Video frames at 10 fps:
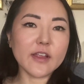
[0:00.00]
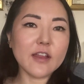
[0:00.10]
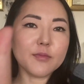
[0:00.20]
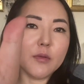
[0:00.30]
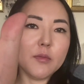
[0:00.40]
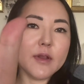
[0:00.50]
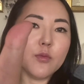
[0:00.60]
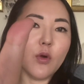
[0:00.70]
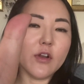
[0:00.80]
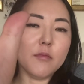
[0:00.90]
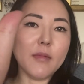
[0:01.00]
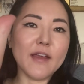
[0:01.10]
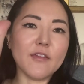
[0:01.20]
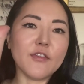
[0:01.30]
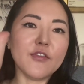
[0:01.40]
It's probably one of
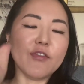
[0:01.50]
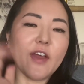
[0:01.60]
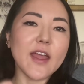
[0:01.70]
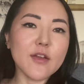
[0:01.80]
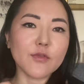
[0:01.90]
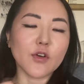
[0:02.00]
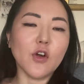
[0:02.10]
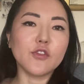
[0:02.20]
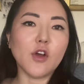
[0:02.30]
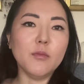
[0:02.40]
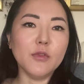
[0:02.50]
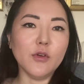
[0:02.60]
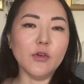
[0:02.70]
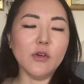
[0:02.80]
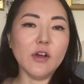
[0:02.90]
my favorite
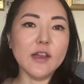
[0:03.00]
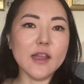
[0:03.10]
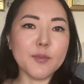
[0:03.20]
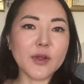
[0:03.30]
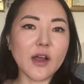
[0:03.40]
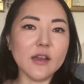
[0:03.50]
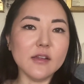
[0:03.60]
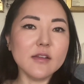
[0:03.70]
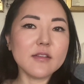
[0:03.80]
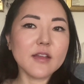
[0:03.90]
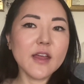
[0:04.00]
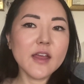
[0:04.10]
autumnal lip colors.